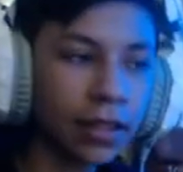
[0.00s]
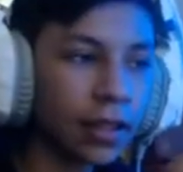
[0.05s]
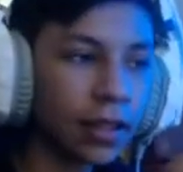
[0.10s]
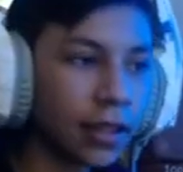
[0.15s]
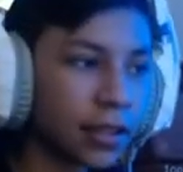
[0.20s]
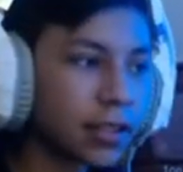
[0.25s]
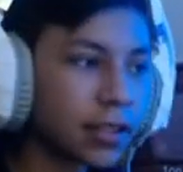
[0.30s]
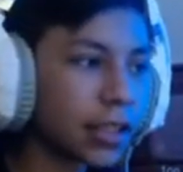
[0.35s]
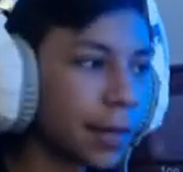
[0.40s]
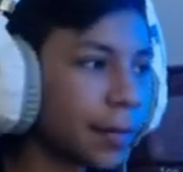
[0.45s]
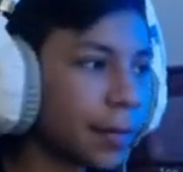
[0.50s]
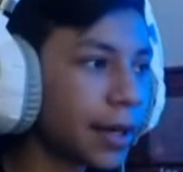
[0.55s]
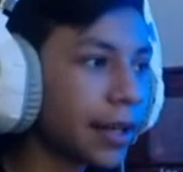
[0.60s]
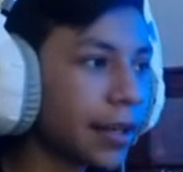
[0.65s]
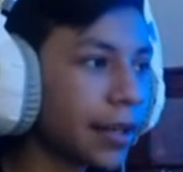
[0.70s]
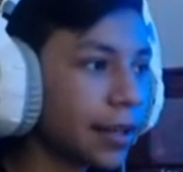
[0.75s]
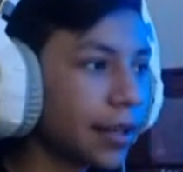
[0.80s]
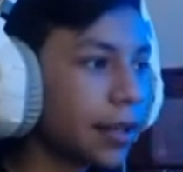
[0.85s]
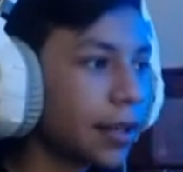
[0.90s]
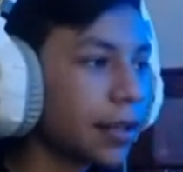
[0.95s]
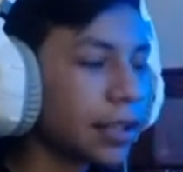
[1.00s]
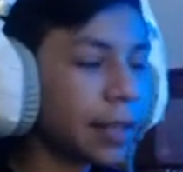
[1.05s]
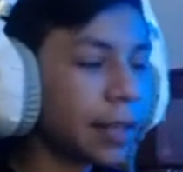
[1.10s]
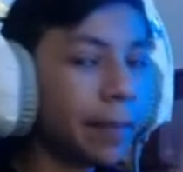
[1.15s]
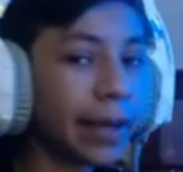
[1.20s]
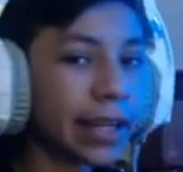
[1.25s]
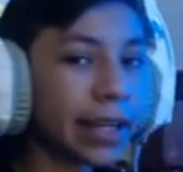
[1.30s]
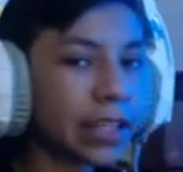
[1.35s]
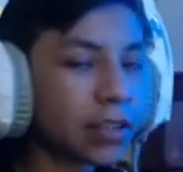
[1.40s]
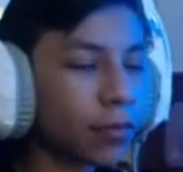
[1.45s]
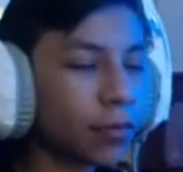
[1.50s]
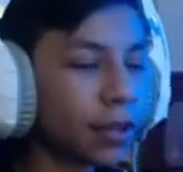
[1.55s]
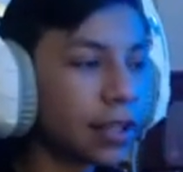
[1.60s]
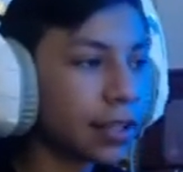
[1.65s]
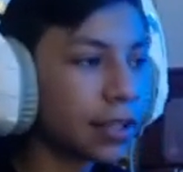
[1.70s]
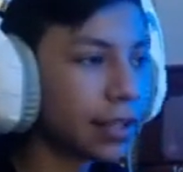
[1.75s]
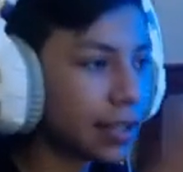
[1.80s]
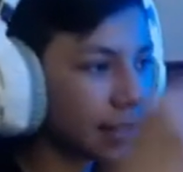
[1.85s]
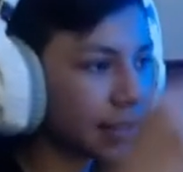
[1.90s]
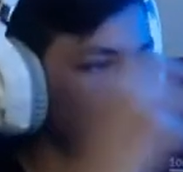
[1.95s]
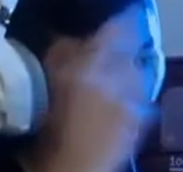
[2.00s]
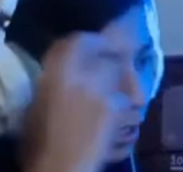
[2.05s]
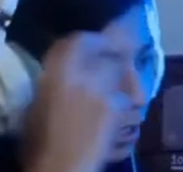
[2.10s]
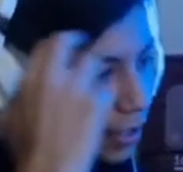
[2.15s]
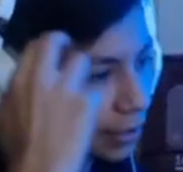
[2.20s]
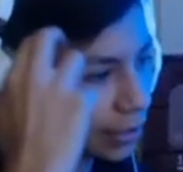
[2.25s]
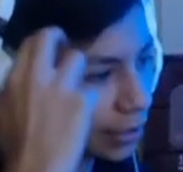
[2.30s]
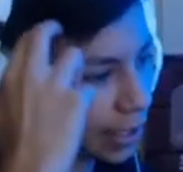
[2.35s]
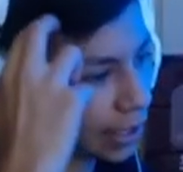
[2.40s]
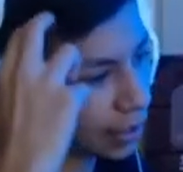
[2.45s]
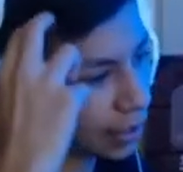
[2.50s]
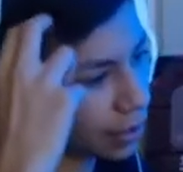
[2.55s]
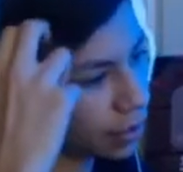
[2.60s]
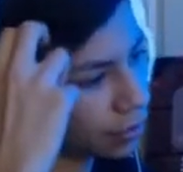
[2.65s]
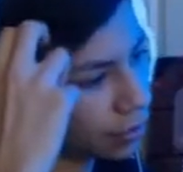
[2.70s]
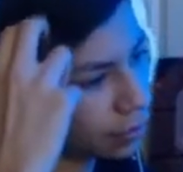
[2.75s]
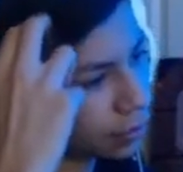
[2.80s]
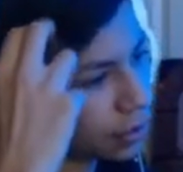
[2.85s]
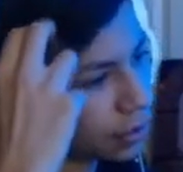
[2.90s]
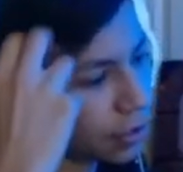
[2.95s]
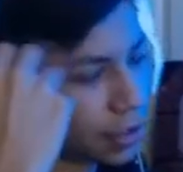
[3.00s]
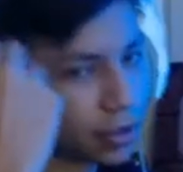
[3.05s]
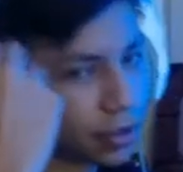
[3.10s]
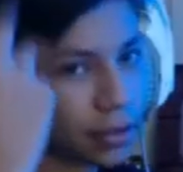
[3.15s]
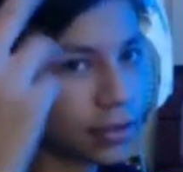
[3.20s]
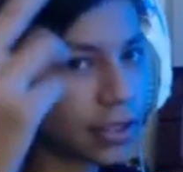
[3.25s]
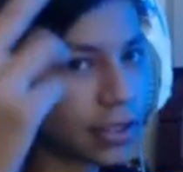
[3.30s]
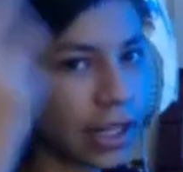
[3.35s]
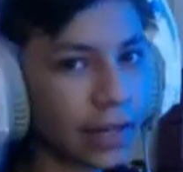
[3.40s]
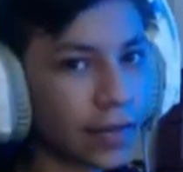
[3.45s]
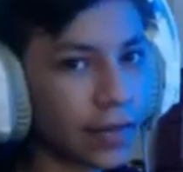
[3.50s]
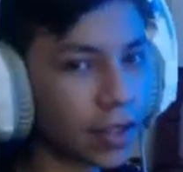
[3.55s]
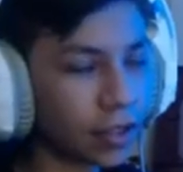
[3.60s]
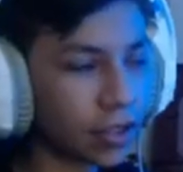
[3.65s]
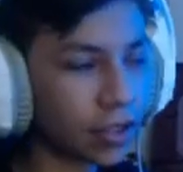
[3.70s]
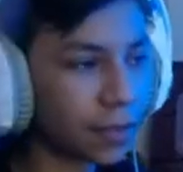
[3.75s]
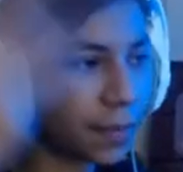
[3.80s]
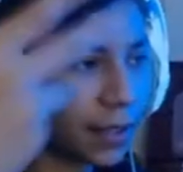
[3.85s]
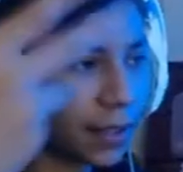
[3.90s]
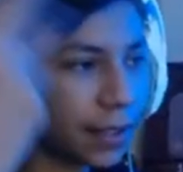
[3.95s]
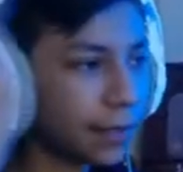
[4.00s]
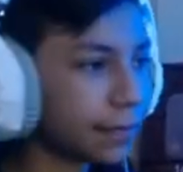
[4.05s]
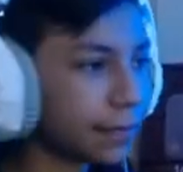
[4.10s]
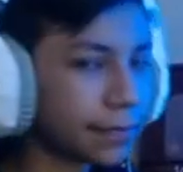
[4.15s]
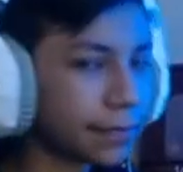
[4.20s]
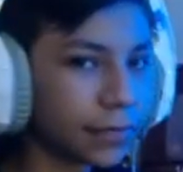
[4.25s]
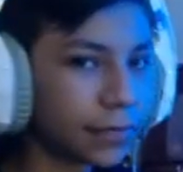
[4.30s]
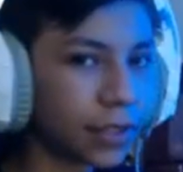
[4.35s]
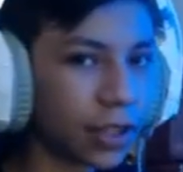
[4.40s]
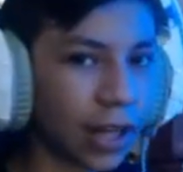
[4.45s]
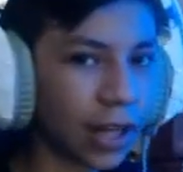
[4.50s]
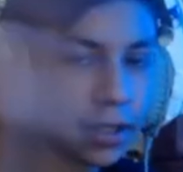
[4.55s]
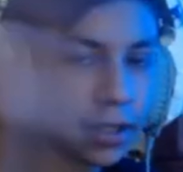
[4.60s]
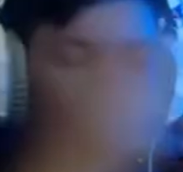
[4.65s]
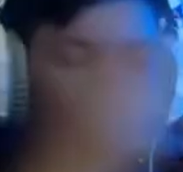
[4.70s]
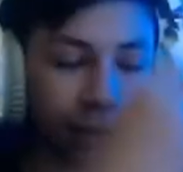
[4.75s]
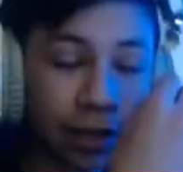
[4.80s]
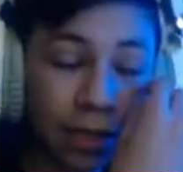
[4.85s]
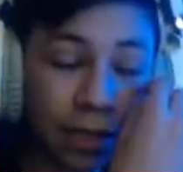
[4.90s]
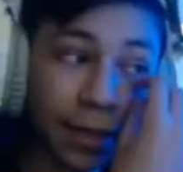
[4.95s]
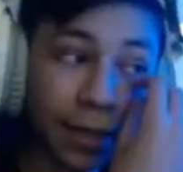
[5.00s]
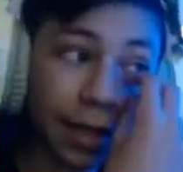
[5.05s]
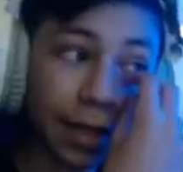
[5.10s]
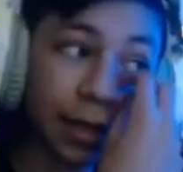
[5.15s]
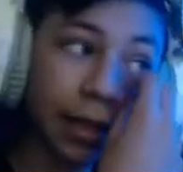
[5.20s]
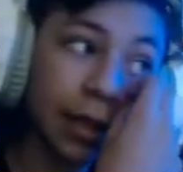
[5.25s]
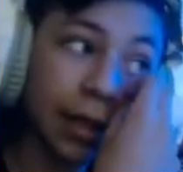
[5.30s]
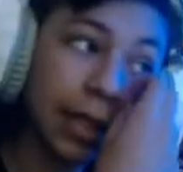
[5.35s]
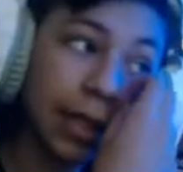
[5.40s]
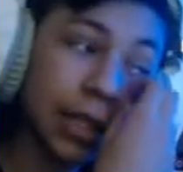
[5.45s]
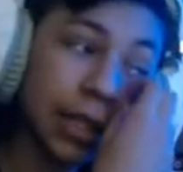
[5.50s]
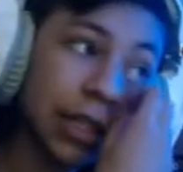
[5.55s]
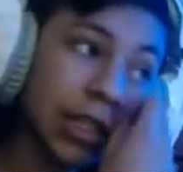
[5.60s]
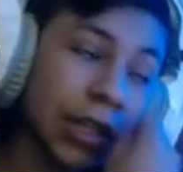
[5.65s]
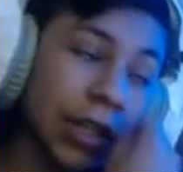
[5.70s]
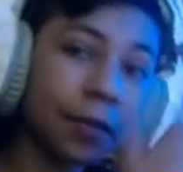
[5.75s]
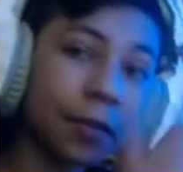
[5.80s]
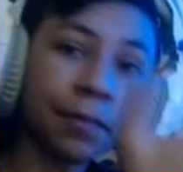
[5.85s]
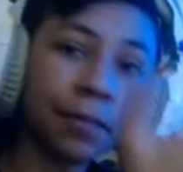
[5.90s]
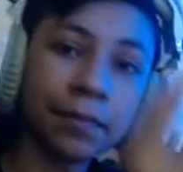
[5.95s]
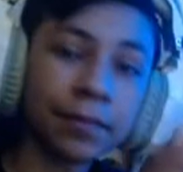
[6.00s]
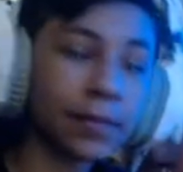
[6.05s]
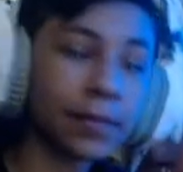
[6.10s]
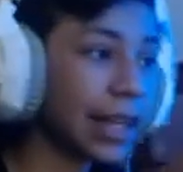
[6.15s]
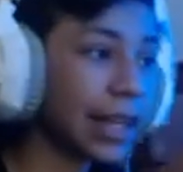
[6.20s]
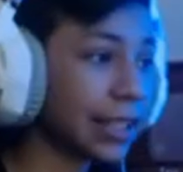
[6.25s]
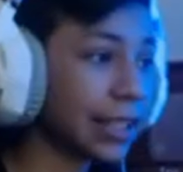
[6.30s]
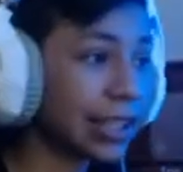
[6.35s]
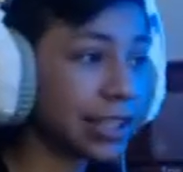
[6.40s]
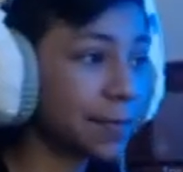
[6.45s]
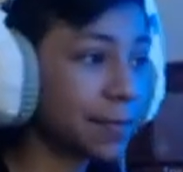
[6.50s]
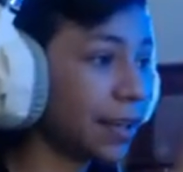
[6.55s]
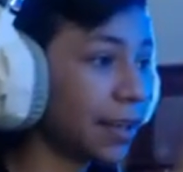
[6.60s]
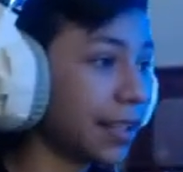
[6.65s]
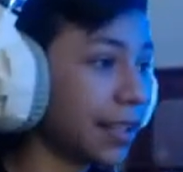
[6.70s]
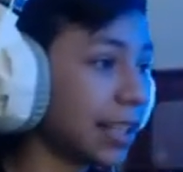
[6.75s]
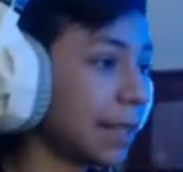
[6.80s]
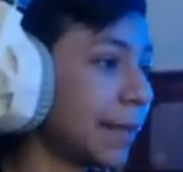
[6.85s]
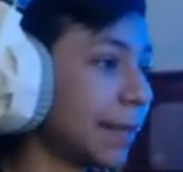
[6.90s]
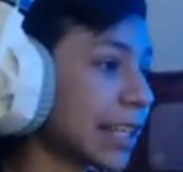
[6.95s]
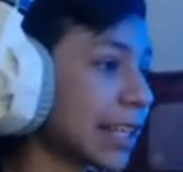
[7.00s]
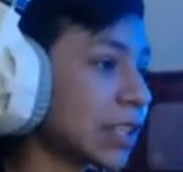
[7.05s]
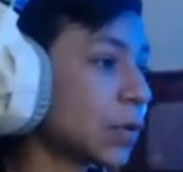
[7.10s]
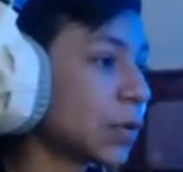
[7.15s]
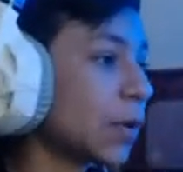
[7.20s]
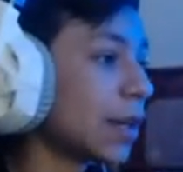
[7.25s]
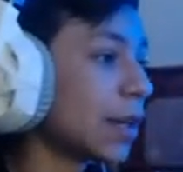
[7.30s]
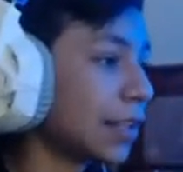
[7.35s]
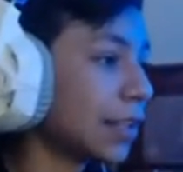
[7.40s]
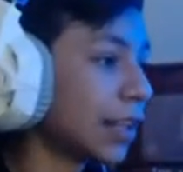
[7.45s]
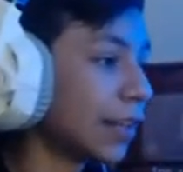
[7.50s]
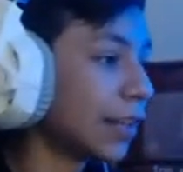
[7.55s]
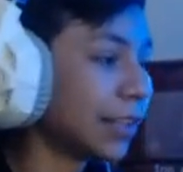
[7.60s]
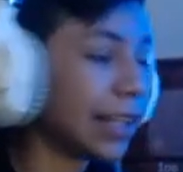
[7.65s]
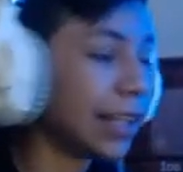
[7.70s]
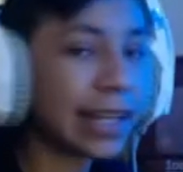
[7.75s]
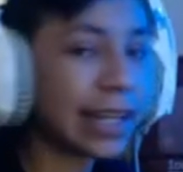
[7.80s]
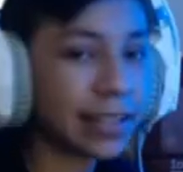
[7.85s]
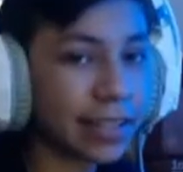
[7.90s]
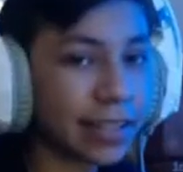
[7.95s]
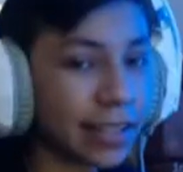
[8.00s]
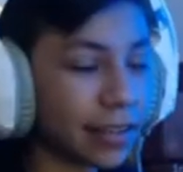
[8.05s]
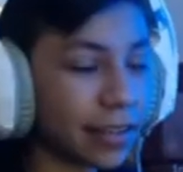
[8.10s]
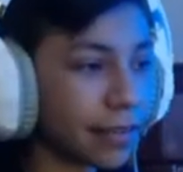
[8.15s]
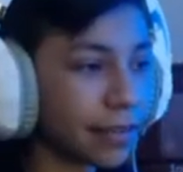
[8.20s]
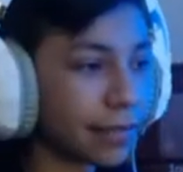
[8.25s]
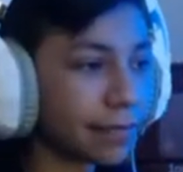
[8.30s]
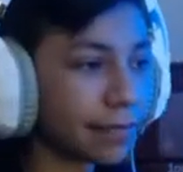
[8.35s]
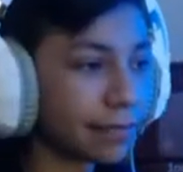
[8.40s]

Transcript: subreddit, the biggest one at least that I that I know. There's a, there's a lot of others, but they're not nearly as big. So yeah, this is apparently the biggest one of the last year.